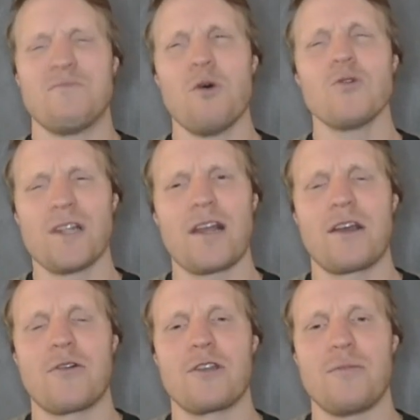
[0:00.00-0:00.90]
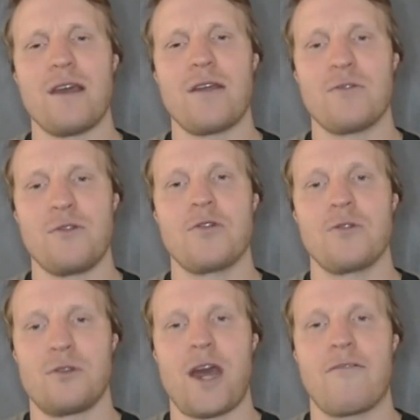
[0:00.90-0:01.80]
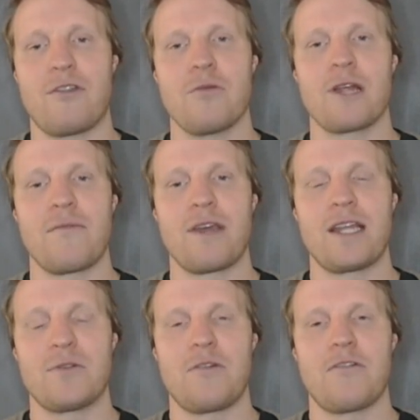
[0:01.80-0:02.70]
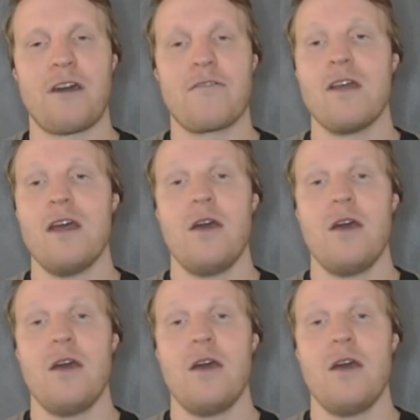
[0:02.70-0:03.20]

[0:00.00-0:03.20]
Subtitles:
most likely going to have a double game week in 25,